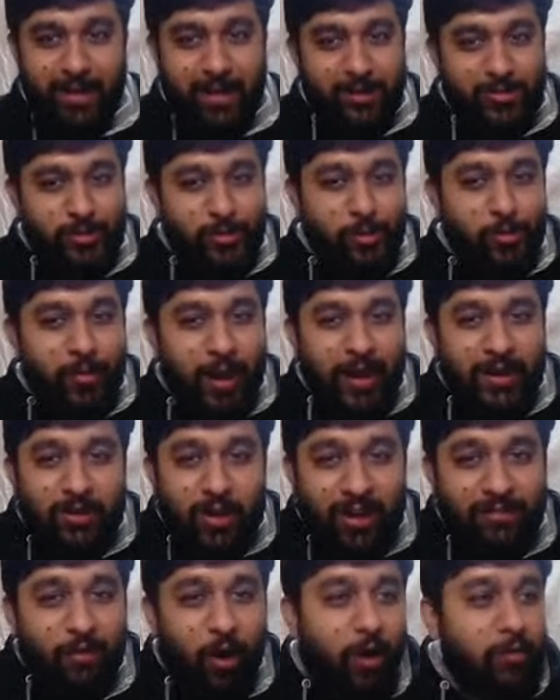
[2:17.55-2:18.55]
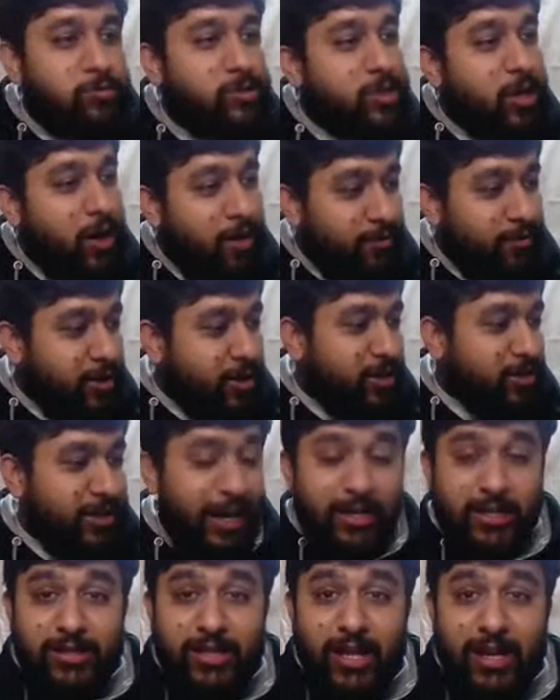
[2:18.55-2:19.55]
So you might have observed
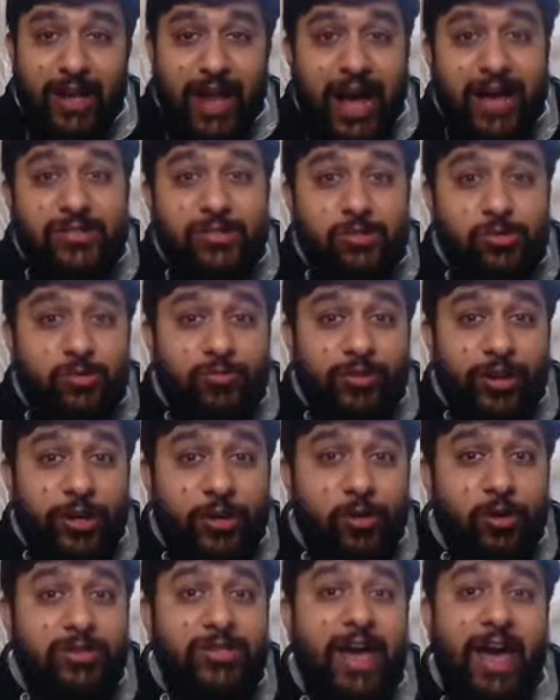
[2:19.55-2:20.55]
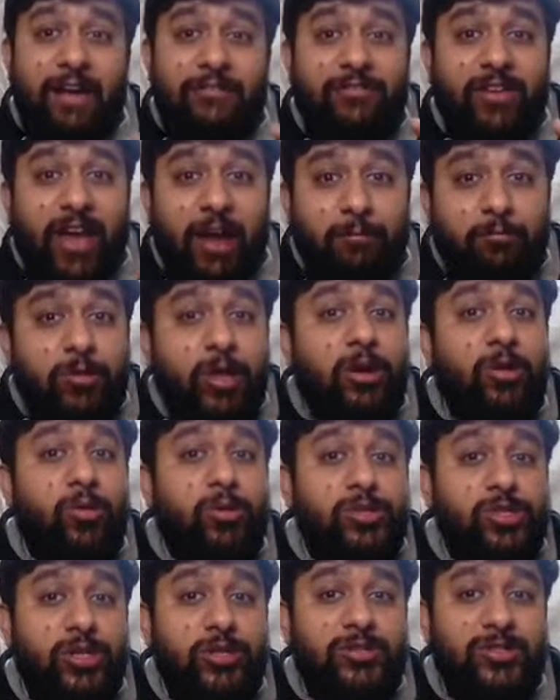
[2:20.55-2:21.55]
that in the last two videos, I have kept the
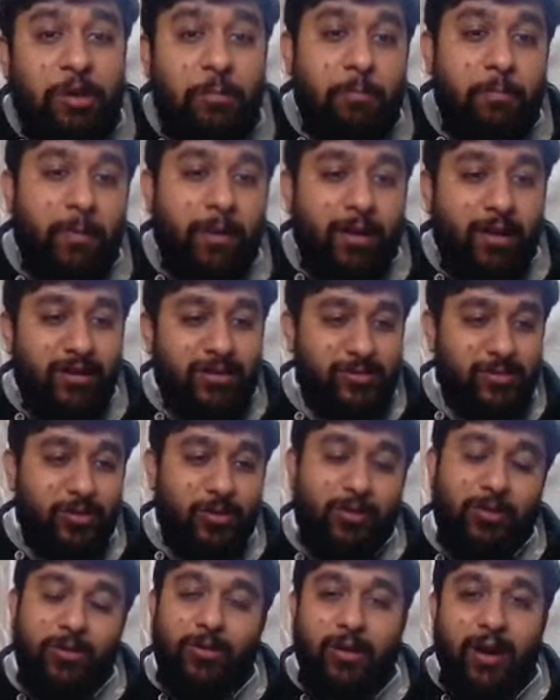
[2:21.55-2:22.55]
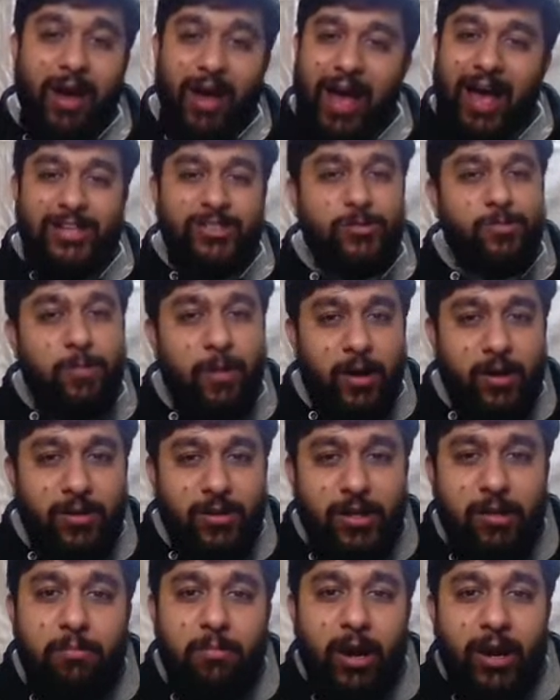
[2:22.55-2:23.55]
question simple. So as per
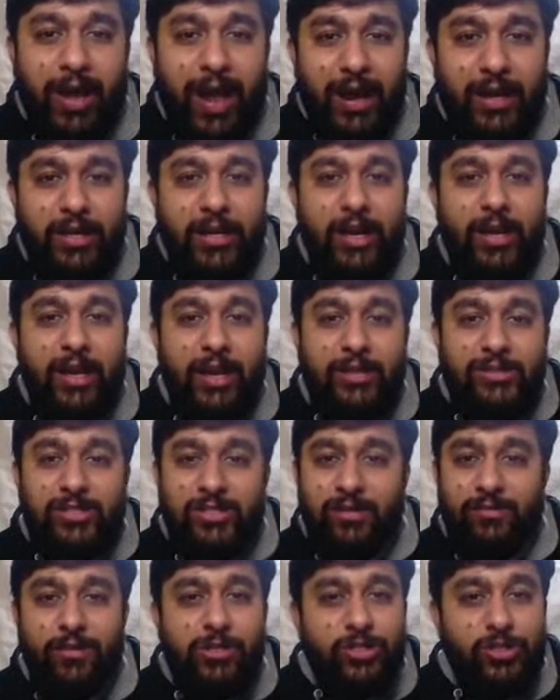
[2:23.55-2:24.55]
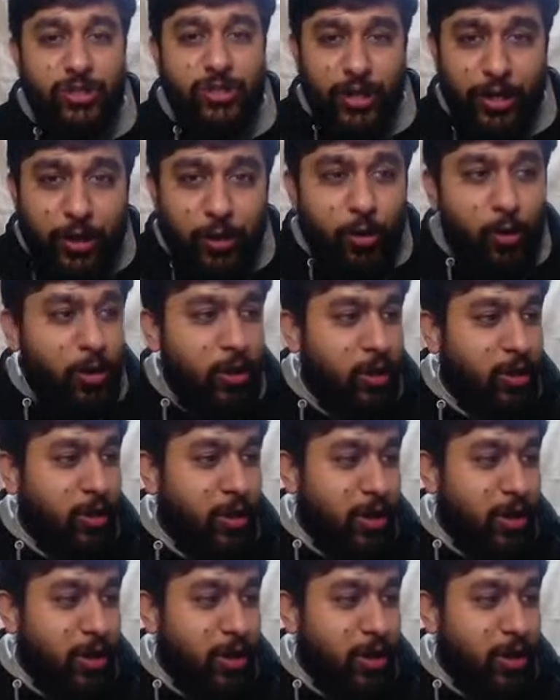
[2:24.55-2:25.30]
the mechanical and civil schedule,